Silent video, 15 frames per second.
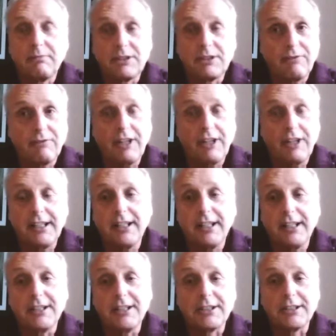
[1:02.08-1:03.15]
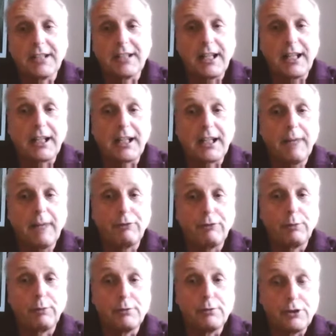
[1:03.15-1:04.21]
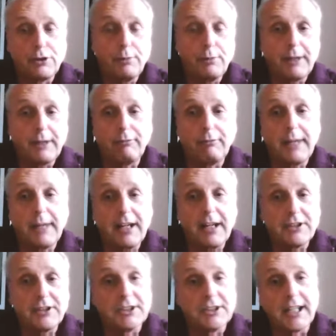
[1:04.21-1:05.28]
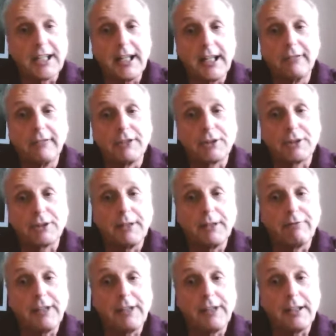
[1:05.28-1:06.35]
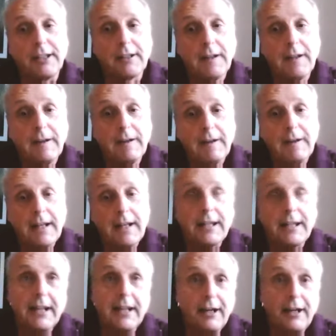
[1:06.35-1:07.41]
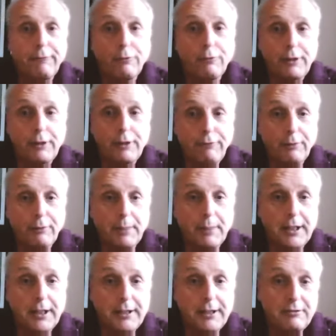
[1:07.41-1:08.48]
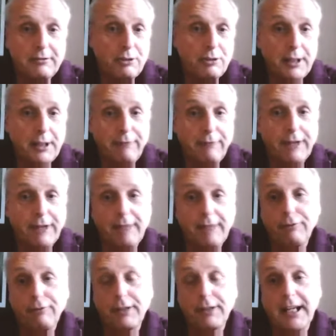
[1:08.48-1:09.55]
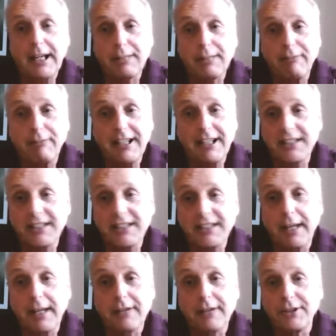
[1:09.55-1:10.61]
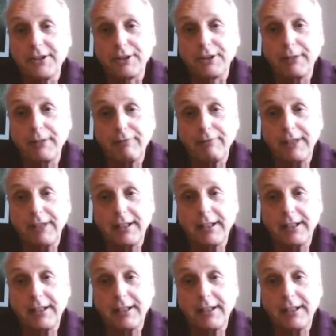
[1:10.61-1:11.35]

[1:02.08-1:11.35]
It's a very nice, comfortable two-bedroom house. It's 800 square feet. Now, a 40-foot by 25-foot catamaran is 1,000 square feet.